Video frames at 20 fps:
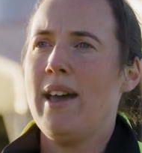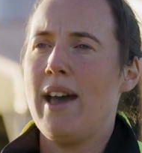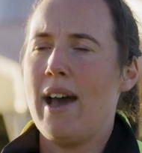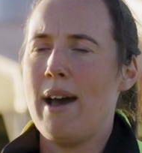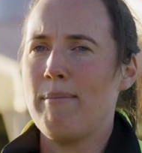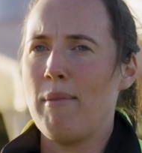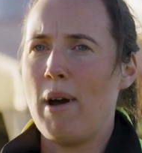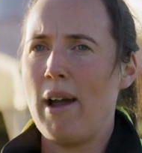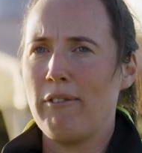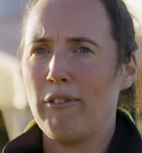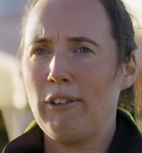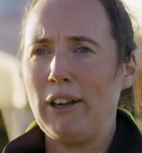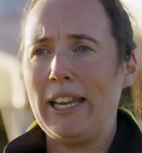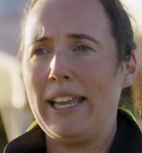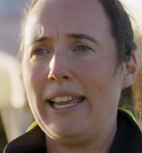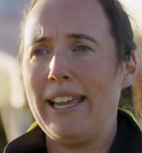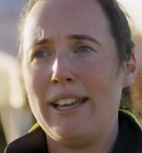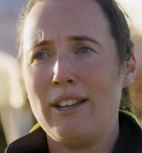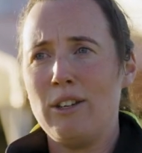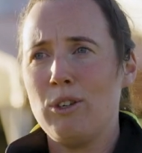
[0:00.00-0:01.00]
I
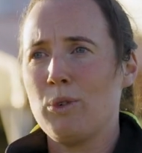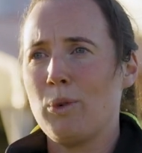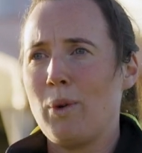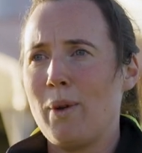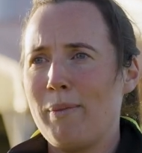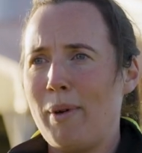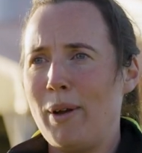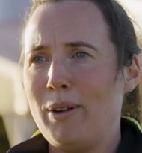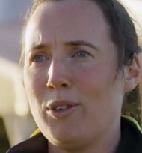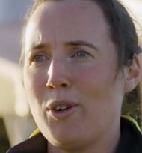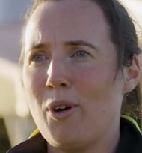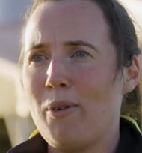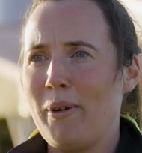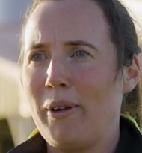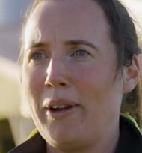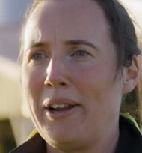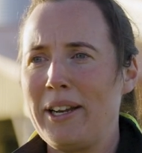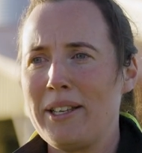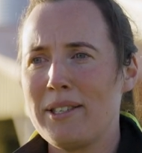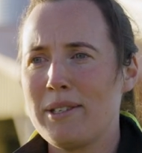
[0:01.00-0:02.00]
really enjoy my job. I
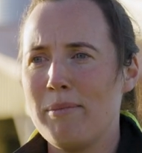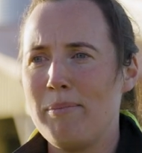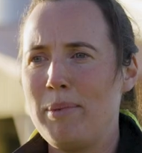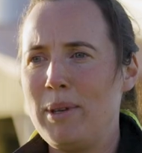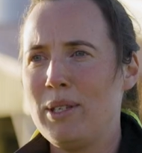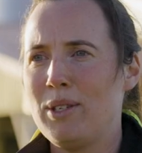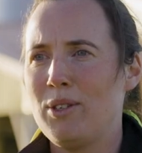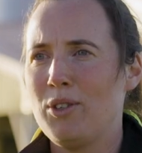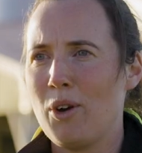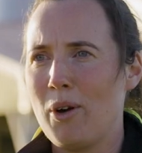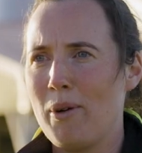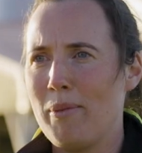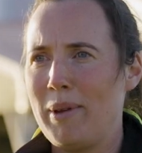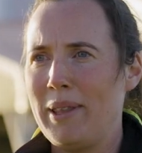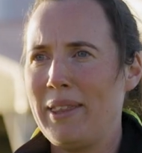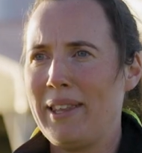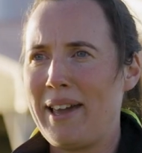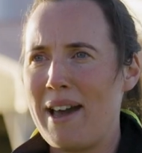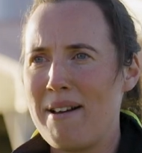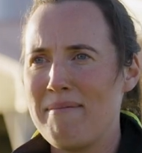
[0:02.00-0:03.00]
reckon it's the best job
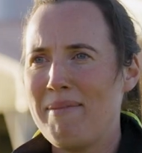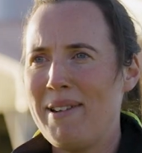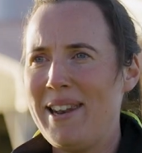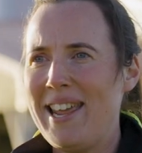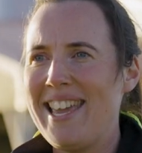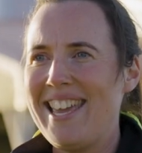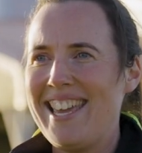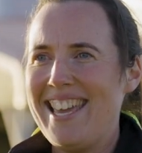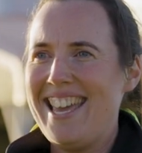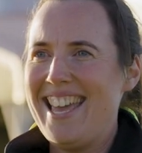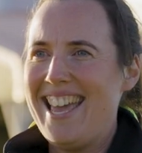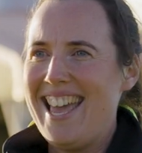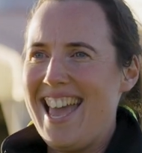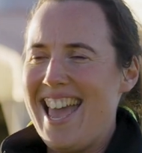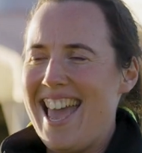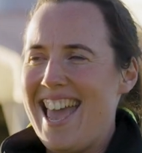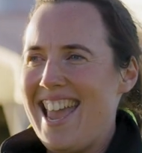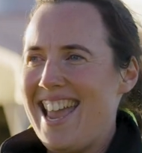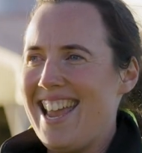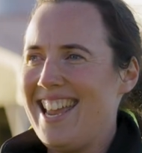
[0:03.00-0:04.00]
in the company.
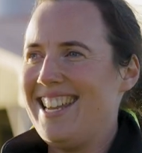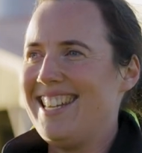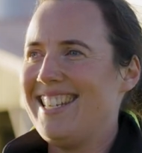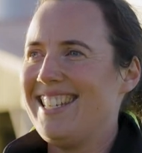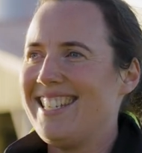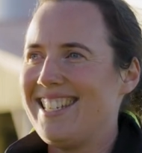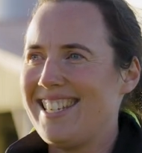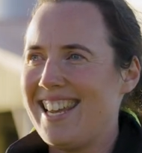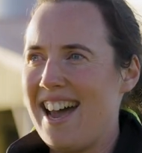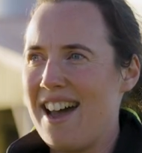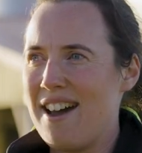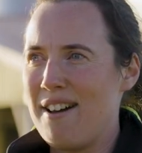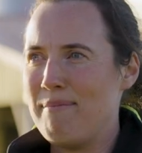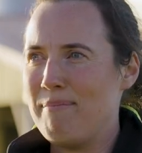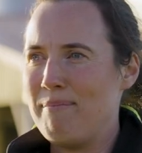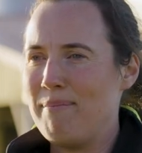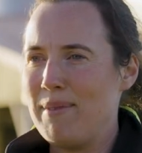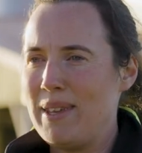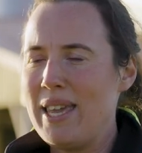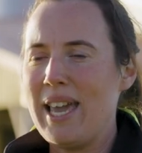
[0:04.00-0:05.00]
And
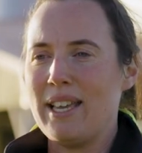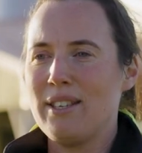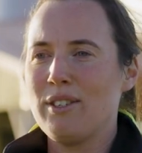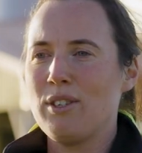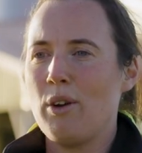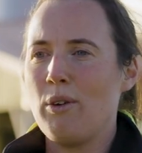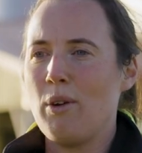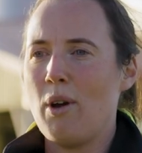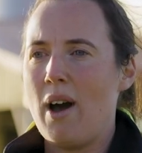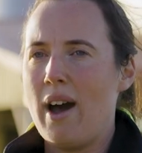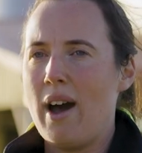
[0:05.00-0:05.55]
yeah, so